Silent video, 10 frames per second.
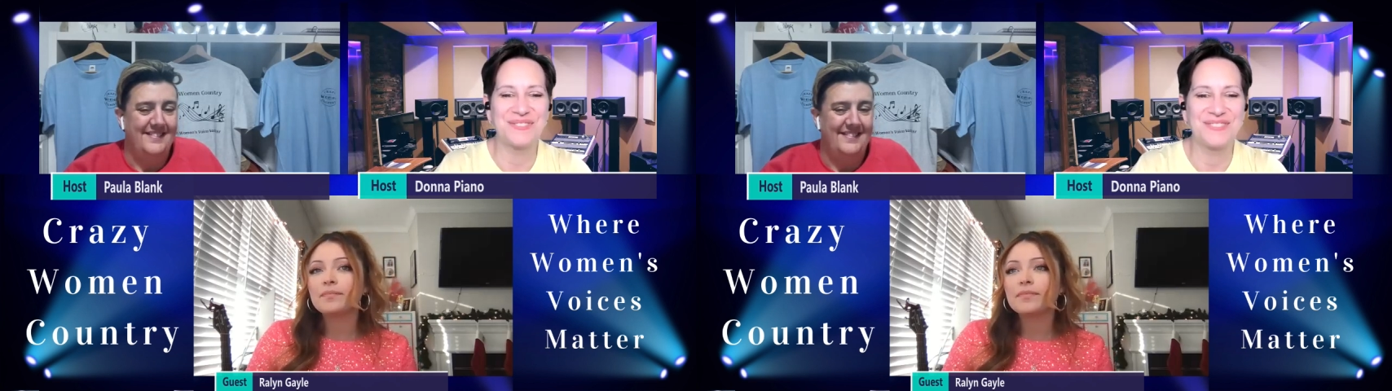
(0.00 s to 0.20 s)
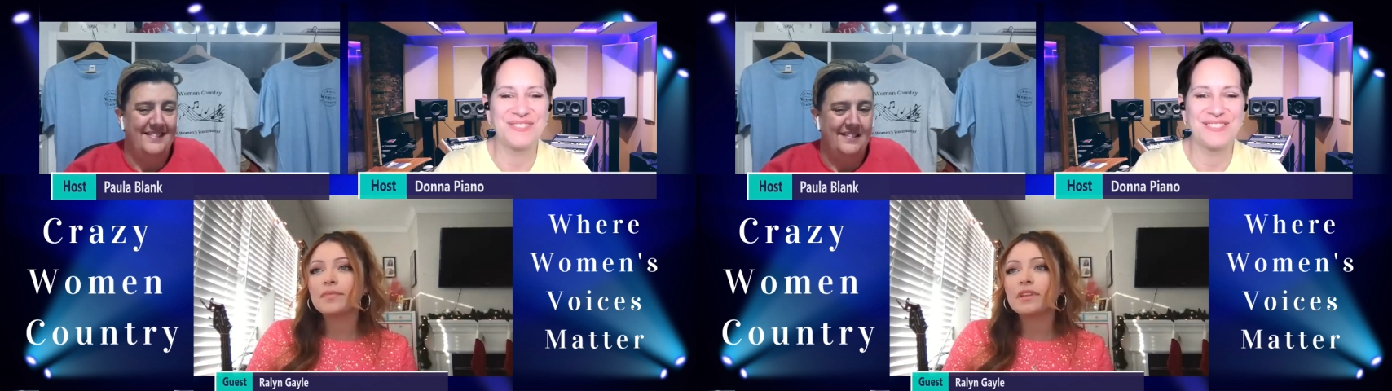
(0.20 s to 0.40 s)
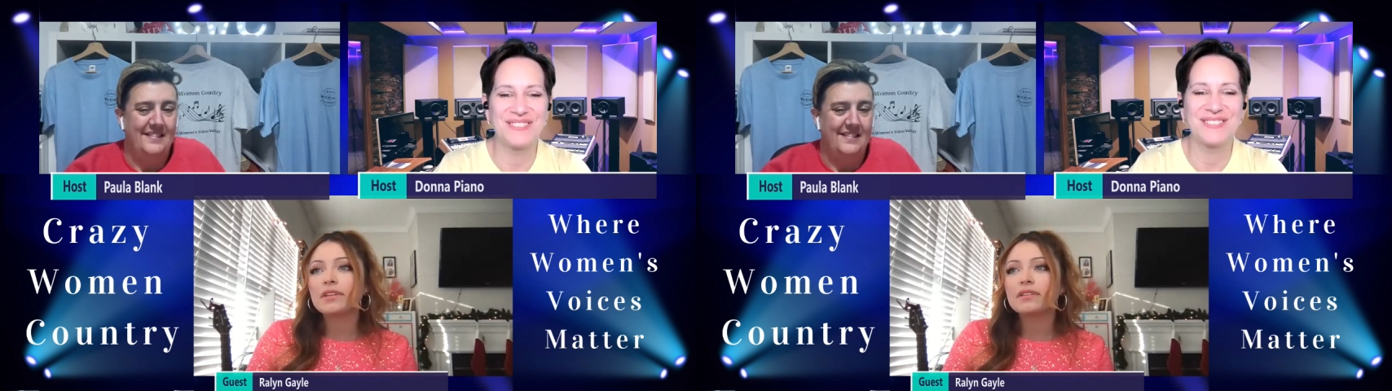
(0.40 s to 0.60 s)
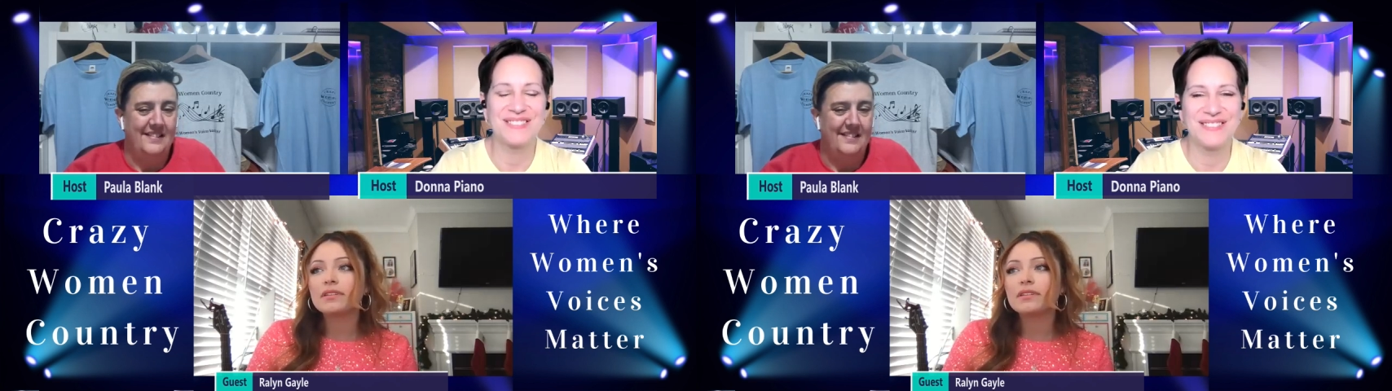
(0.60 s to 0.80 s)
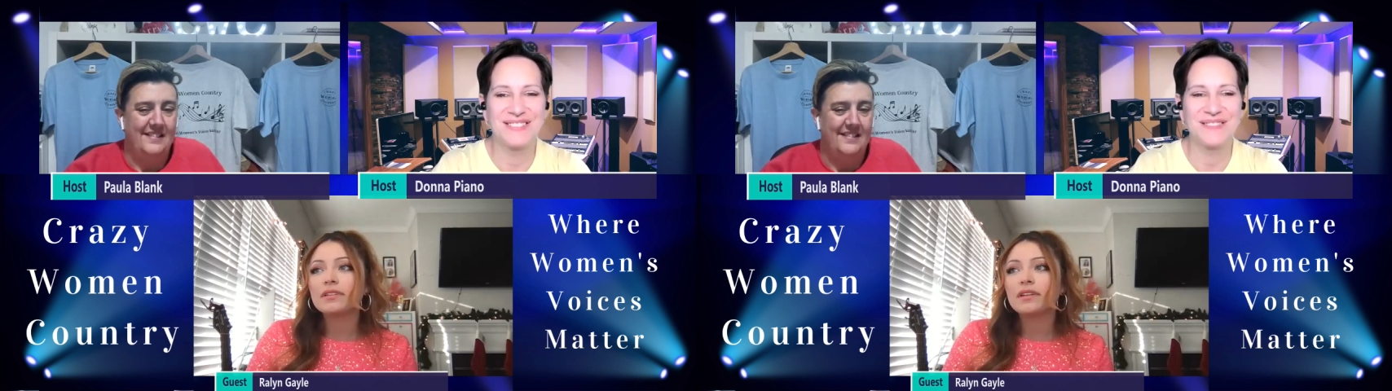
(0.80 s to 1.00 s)

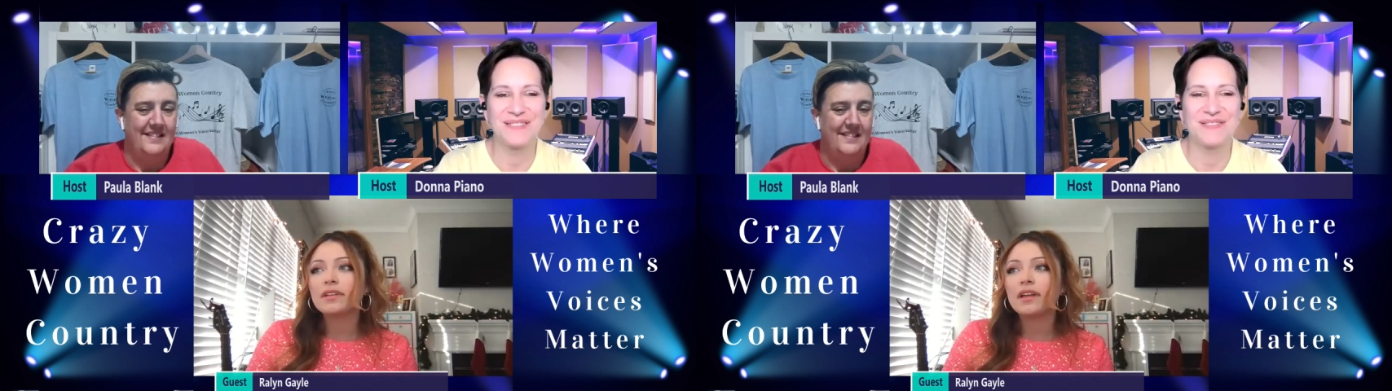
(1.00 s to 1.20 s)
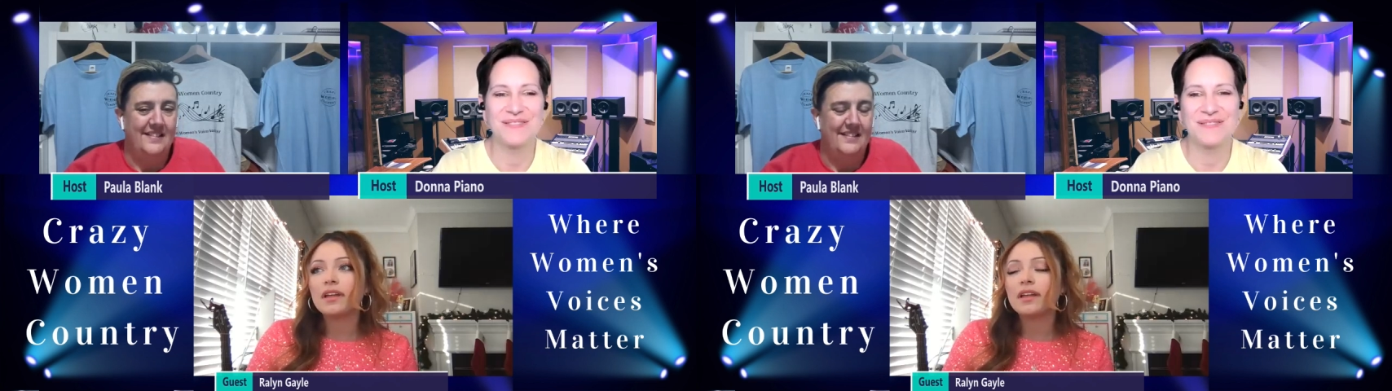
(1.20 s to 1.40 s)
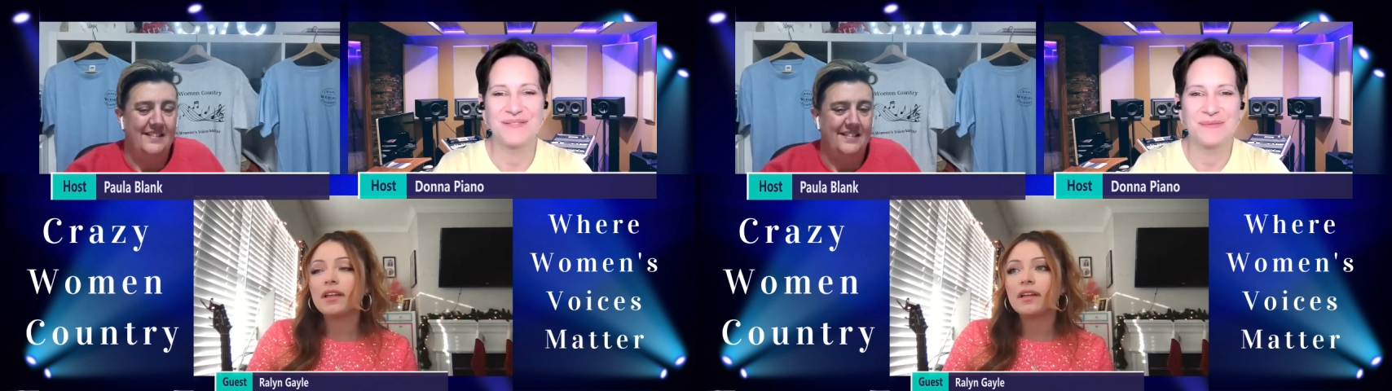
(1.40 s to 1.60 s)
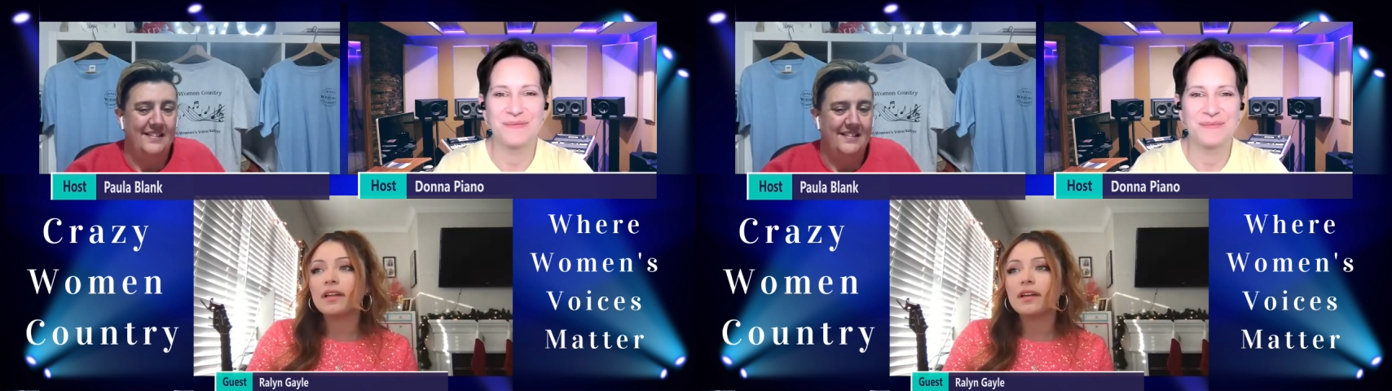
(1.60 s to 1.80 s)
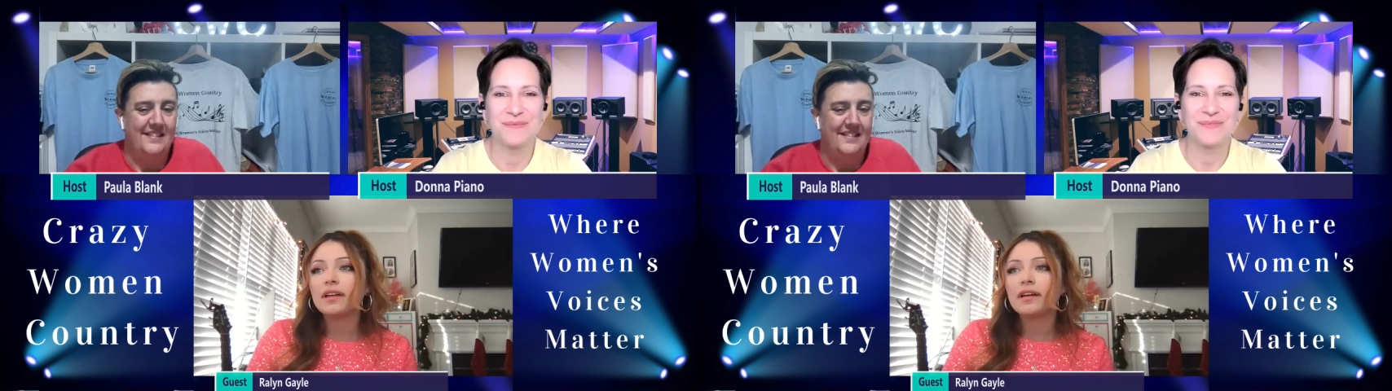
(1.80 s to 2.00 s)

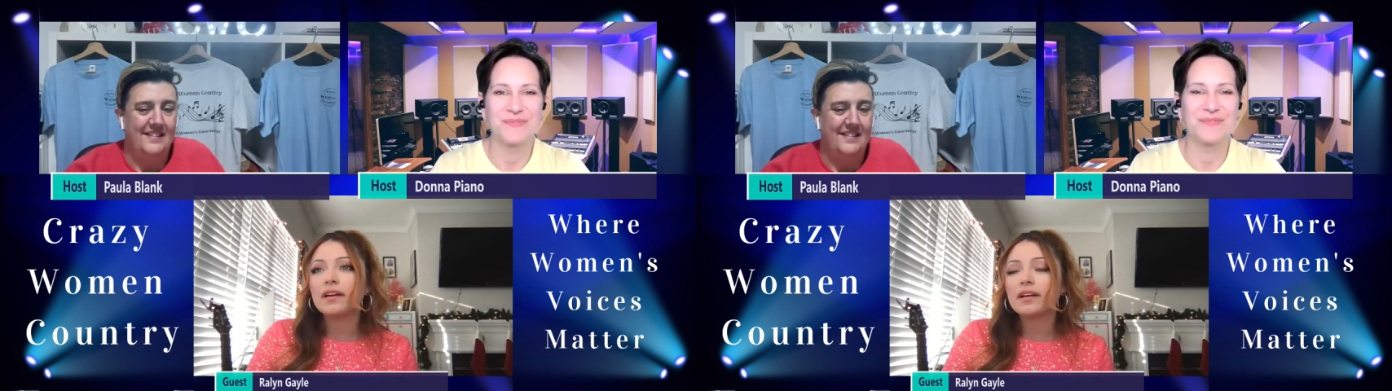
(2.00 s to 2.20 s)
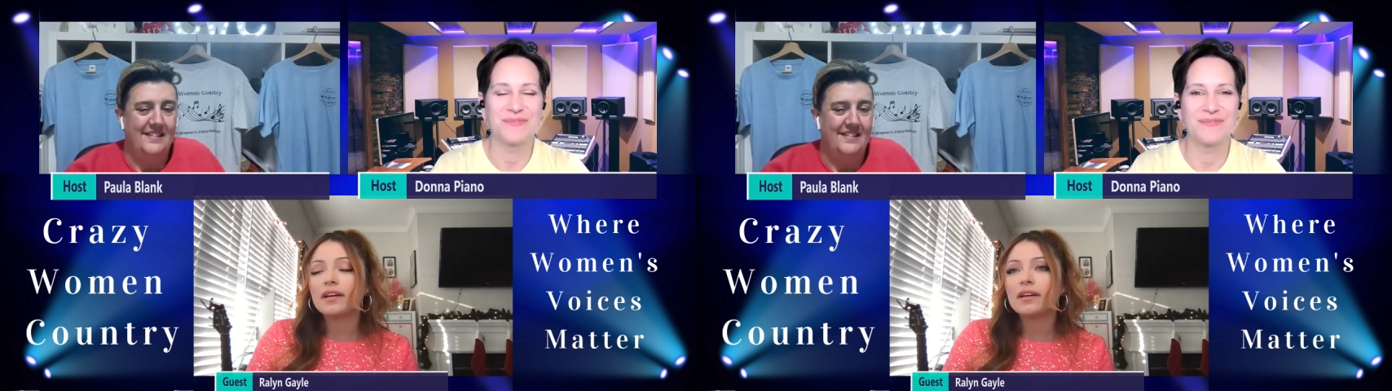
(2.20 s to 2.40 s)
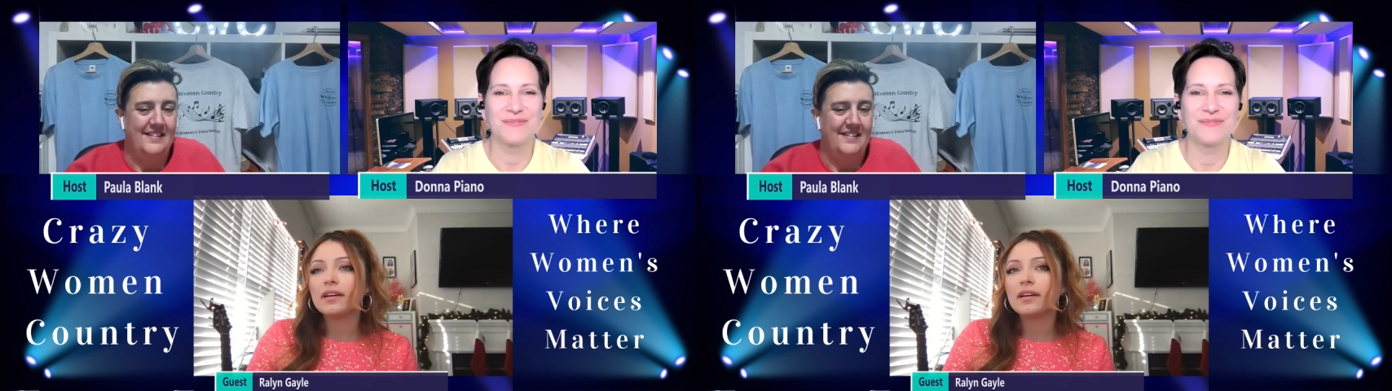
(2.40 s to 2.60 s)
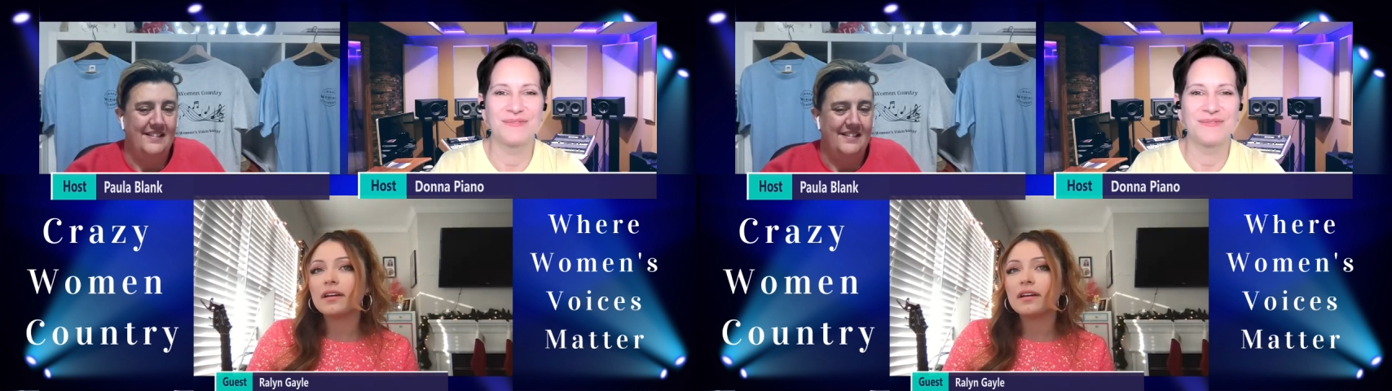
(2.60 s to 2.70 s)
No one is speaking in this clip.